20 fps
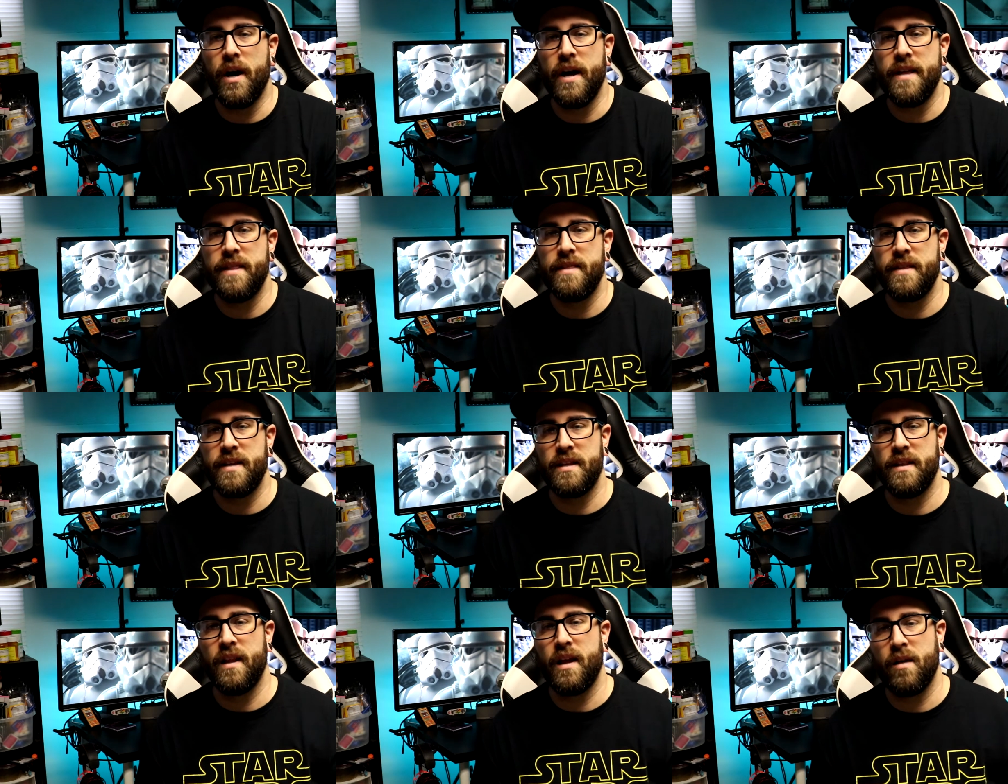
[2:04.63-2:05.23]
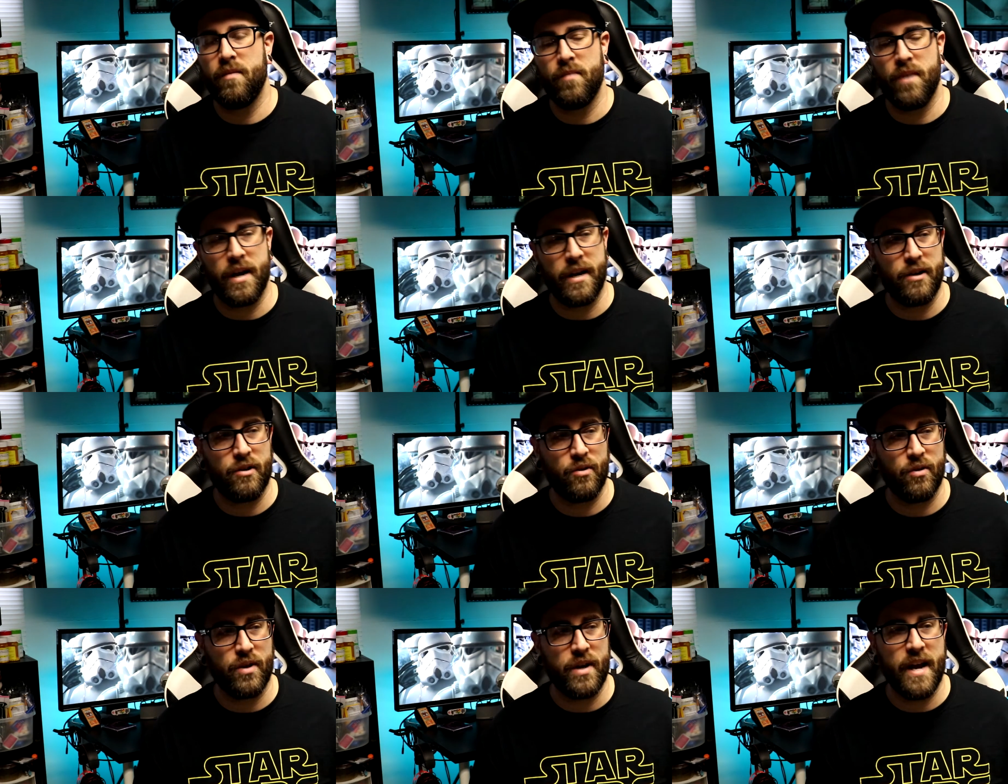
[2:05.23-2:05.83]
and then let my
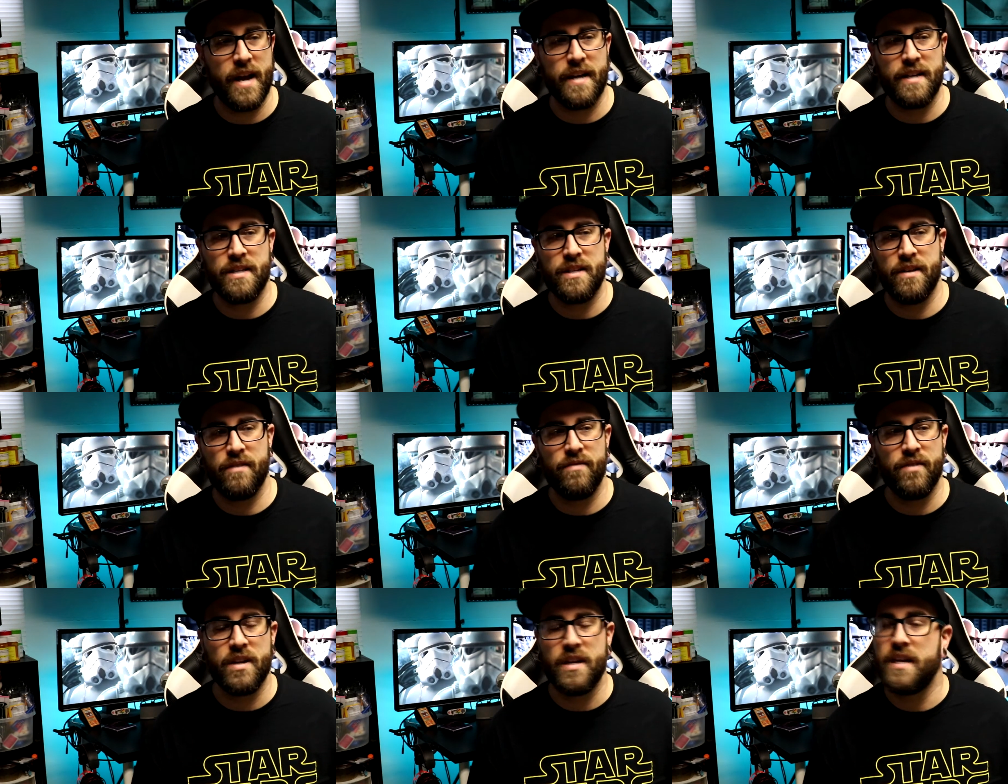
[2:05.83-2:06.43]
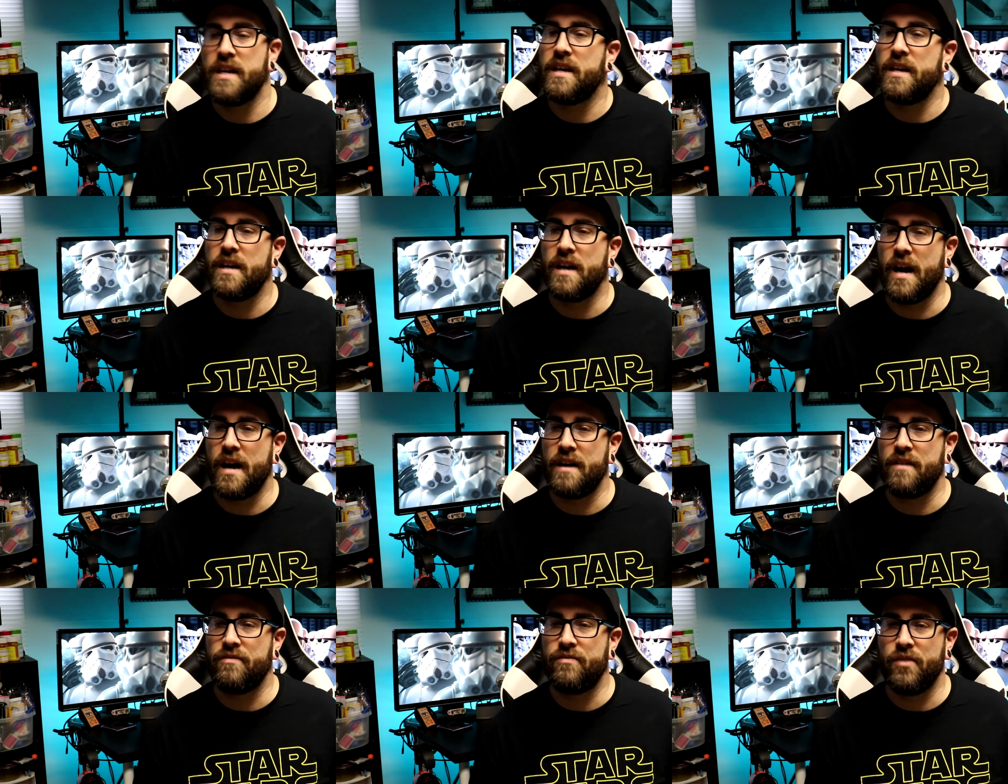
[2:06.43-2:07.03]
creativity
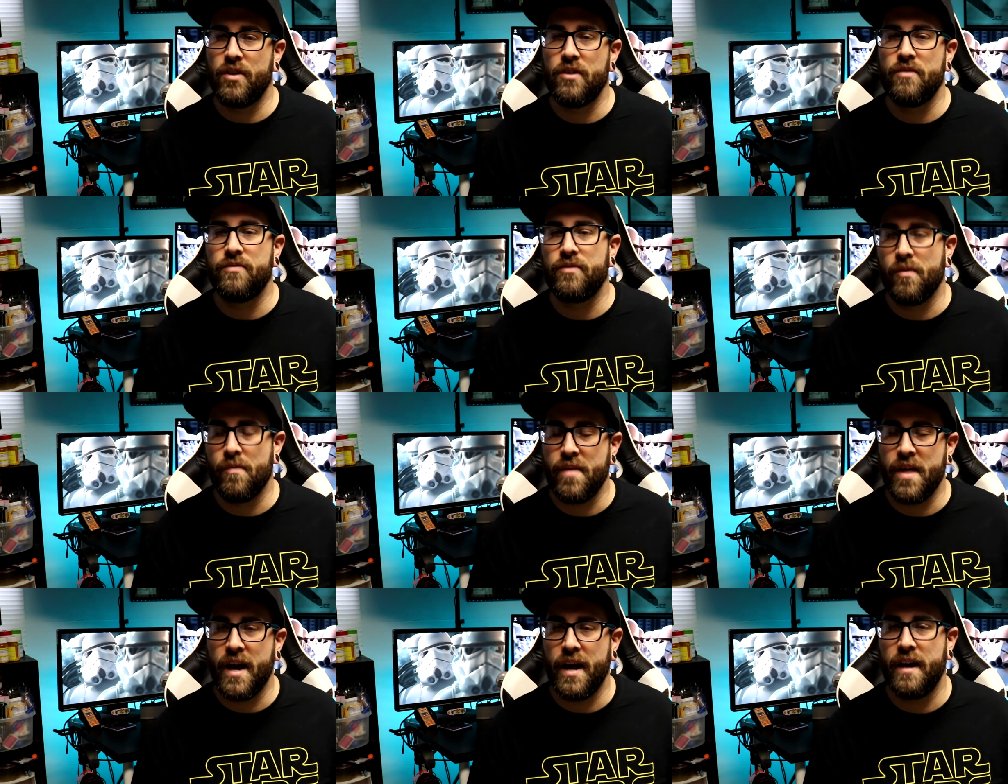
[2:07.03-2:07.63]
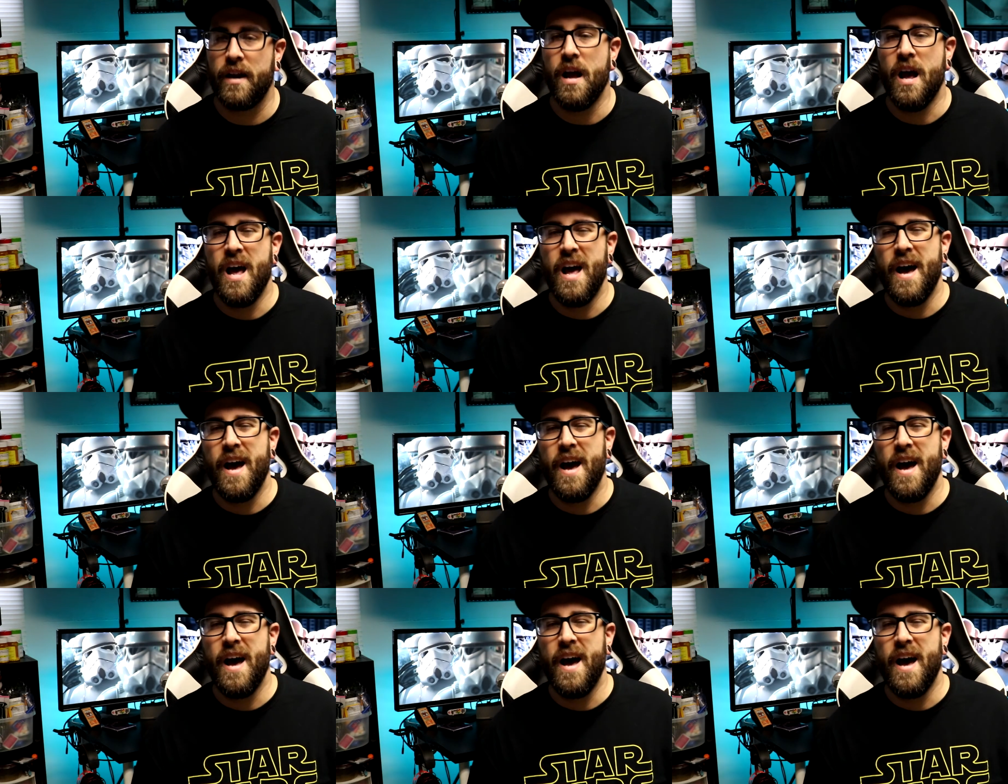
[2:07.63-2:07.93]
kind of flow from that,